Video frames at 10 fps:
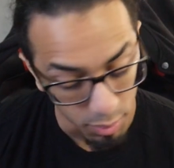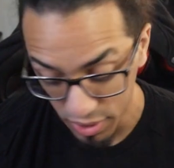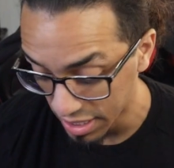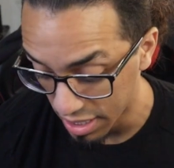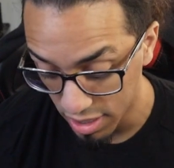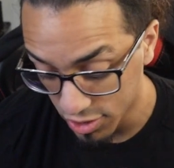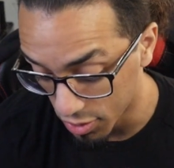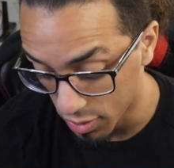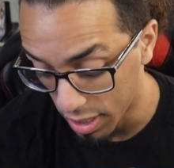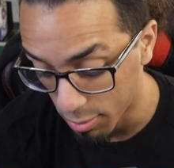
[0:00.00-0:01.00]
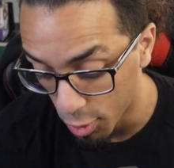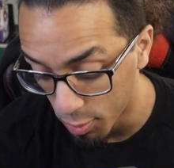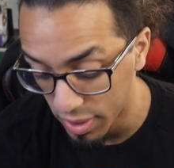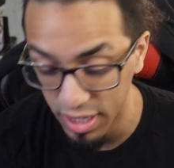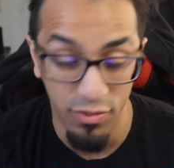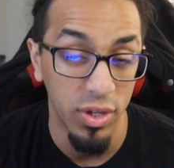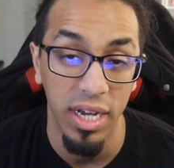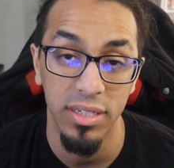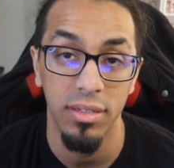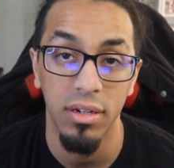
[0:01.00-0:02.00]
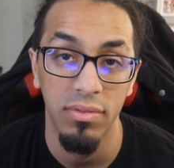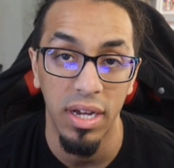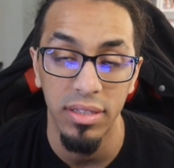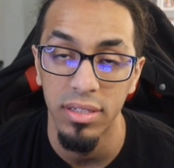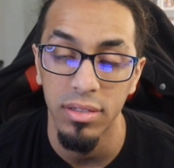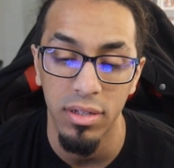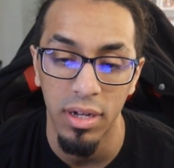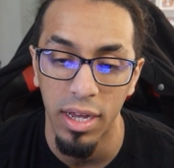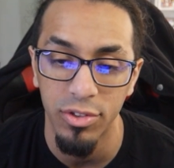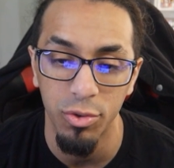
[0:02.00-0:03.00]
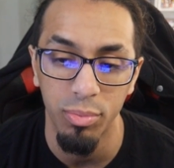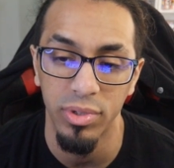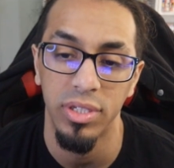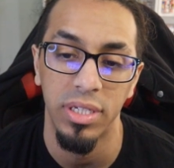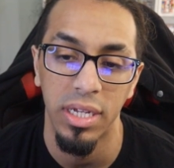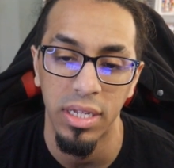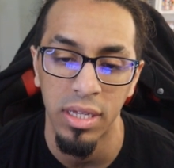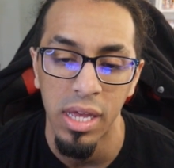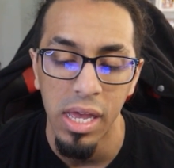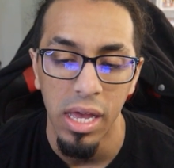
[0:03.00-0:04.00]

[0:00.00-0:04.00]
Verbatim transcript: yeah, so I'm hoping, if you guys stuck around this long, I do appreciate it.